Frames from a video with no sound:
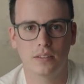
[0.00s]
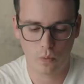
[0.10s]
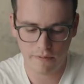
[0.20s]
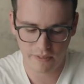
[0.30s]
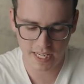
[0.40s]

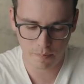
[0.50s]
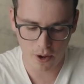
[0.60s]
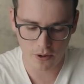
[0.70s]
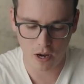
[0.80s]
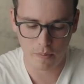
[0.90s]
With these
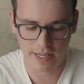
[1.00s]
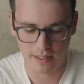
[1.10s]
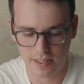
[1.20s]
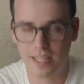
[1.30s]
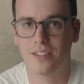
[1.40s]
pogo
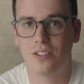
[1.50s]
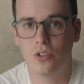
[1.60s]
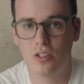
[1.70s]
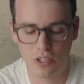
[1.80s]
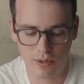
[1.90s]
pins, as
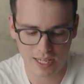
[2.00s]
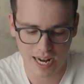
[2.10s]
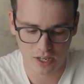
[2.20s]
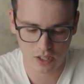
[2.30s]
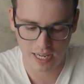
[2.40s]
soon as you
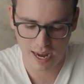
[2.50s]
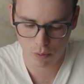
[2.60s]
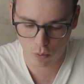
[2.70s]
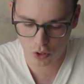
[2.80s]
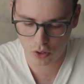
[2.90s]
attach the
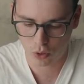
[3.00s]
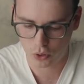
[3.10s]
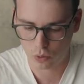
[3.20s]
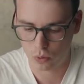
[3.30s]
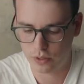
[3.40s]
Apple Watch
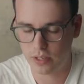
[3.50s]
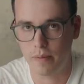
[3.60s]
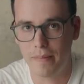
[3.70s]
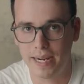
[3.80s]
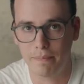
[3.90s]
module to
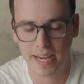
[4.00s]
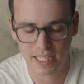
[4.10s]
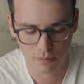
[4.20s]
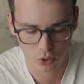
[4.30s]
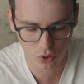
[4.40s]
the main
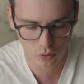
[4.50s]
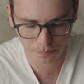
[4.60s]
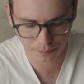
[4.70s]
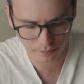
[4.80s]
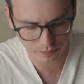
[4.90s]
base
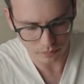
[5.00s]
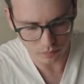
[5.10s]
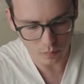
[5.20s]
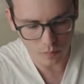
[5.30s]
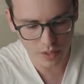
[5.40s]
module,
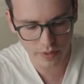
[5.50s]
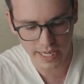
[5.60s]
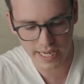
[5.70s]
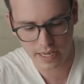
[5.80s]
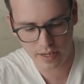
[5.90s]

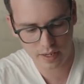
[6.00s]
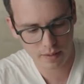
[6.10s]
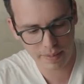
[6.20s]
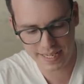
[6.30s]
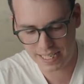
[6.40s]
the
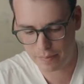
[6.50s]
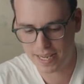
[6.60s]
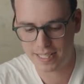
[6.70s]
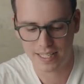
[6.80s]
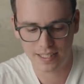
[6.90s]

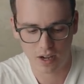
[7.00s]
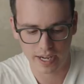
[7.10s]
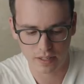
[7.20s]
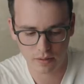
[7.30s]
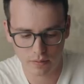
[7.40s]
PCBs
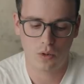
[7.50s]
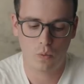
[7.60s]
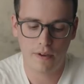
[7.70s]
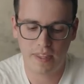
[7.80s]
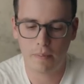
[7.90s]
inside,
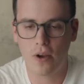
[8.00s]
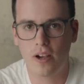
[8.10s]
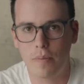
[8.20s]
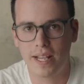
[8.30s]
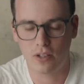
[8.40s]
with the
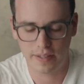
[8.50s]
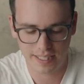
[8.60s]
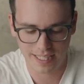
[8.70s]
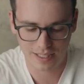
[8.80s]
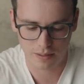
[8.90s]
pogo pins on
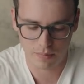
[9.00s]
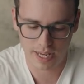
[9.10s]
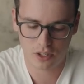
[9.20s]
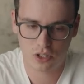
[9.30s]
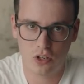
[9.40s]
this system,
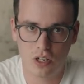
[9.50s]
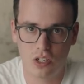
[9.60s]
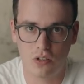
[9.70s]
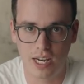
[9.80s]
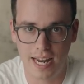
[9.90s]
as soon
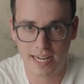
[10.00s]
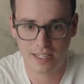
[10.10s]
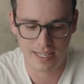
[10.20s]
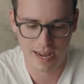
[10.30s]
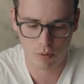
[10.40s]
as you
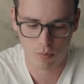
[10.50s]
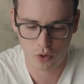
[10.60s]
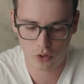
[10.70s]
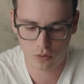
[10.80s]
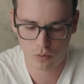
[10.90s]
connect the Apple
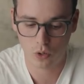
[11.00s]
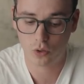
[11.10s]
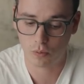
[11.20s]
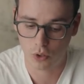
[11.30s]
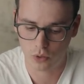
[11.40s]

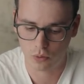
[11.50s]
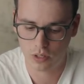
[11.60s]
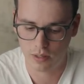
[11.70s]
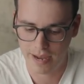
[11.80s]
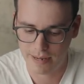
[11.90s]
Watch module
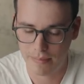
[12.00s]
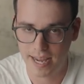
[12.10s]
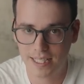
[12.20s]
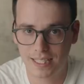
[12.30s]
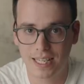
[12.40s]
to the main
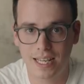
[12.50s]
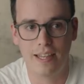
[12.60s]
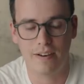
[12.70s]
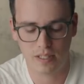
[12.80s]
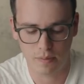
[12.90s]
base,
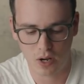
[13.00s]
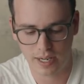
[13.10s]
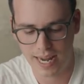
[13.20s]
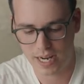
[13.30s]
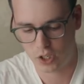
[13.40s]
there is
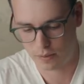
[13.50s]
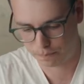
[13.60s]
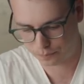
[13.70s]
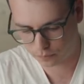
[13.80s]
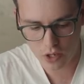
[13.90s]
smart
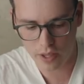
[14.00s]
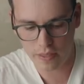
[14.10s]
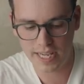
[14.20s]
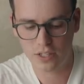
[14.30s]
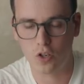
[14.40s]
connection so
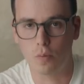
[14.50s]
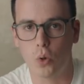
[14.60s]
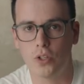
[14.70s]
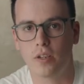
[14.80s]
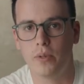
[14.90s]
that these two
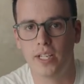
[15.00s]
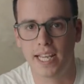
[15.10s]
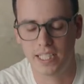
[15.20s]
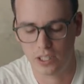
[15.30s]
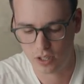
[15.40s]
boards are
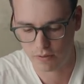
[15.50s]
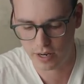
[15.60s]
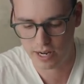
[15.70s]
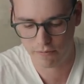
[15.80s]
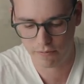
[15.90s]
communicating with each other